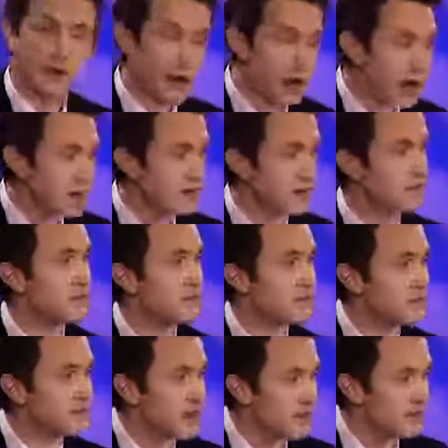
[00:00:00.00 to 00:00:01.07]
Douglas
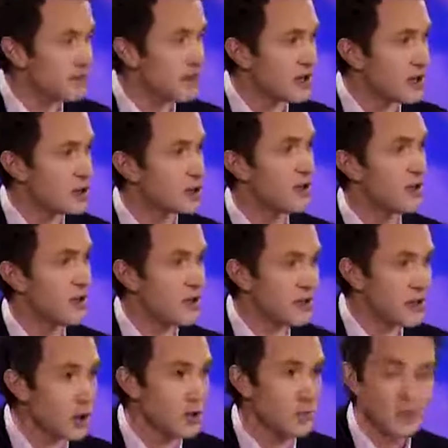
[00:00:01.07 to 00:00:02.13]
Murray has been dropping truth
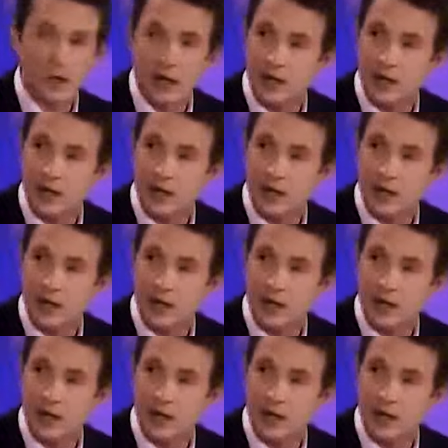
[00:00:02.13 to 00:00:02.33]
bombs